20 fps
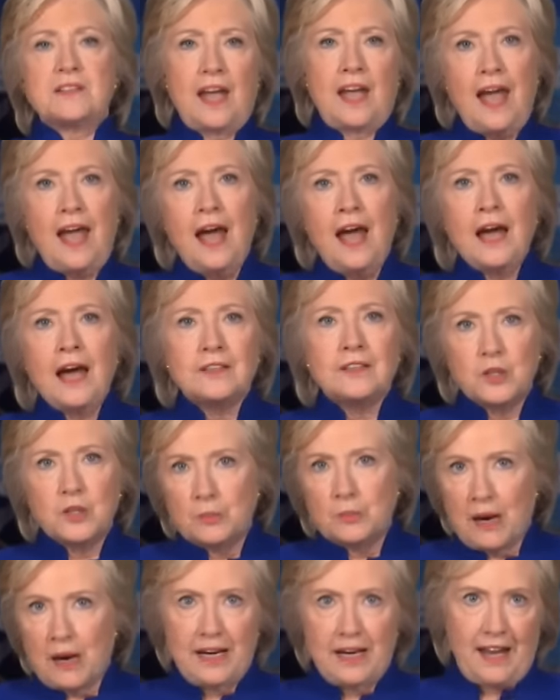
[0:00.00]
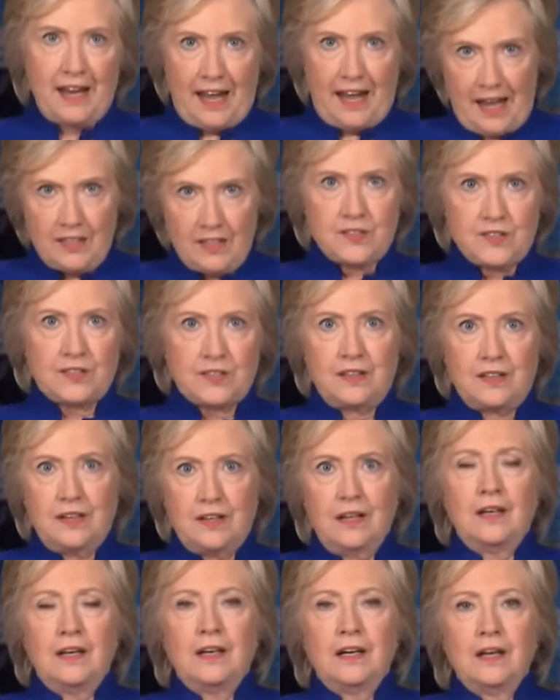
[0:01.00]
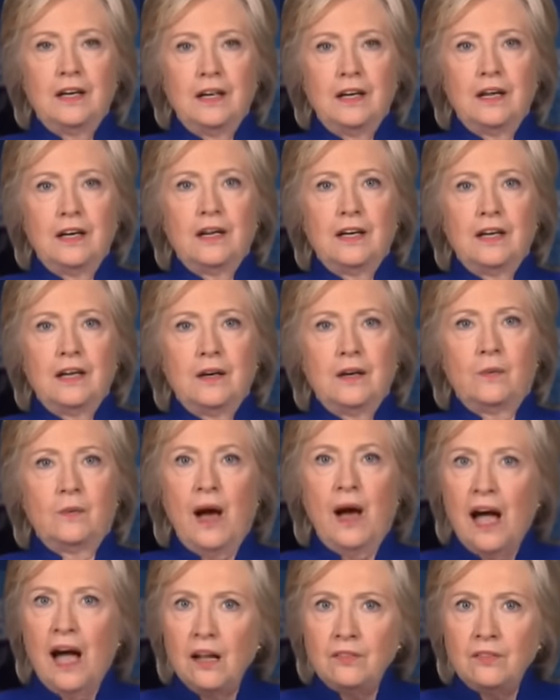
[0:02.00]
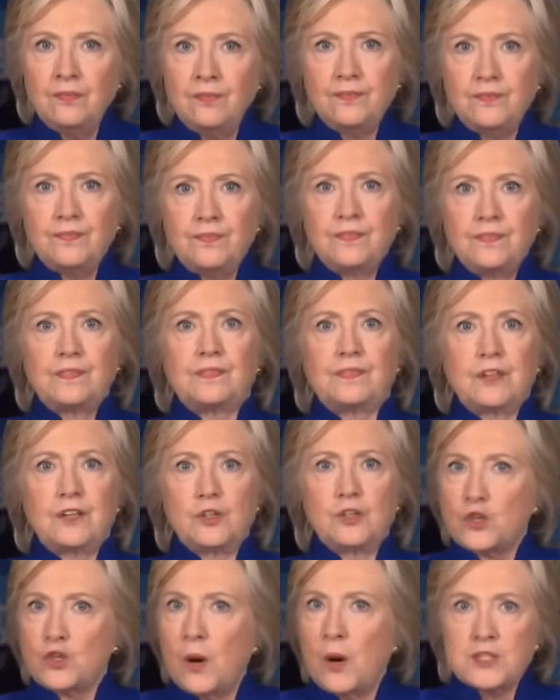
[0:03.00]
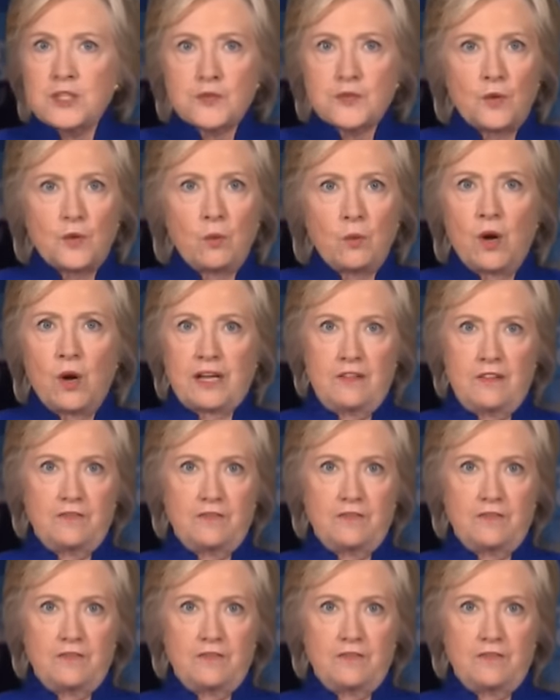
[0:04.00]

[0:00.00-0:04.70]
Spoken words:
Now, having said all this, why aren't I 50 points ahead, you might ask?